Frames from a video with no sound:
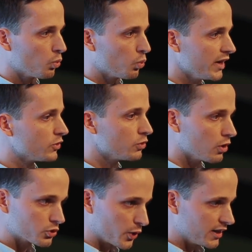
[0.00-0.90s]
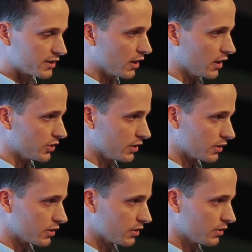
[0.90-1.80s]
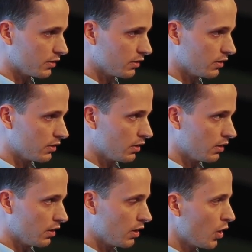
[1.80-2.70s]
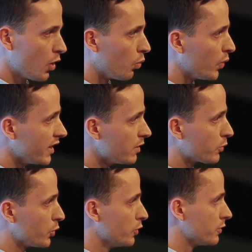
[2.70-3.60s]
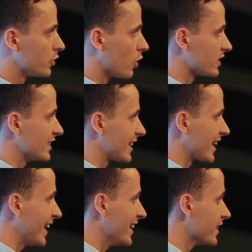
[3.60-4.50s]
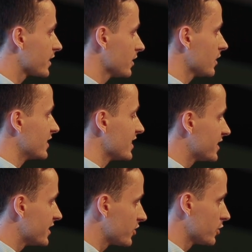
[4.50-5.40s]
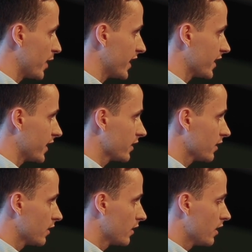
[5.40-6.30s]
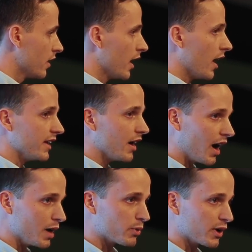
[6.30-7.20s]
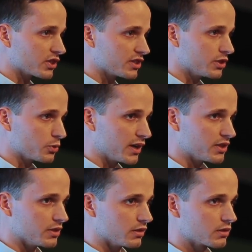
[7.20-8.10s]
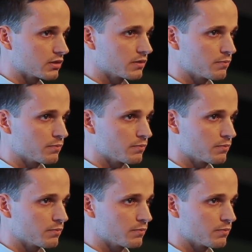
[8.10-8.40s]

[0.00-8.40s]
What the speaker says: We do not train surgeons. We improve doctors' clinical decision-making in high-pressure situations.